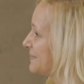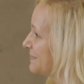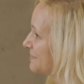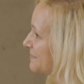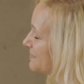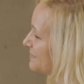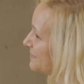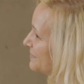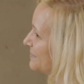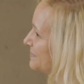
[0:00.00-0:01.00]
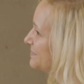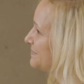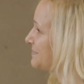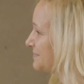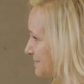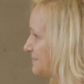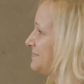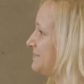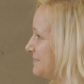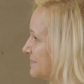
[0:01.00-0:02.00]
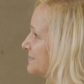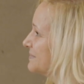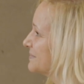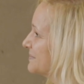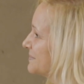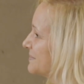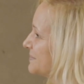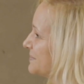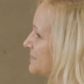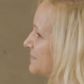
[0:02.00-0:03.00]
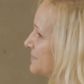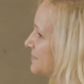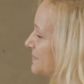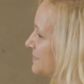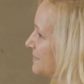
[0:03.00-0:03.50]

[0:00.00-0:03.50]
[no speech]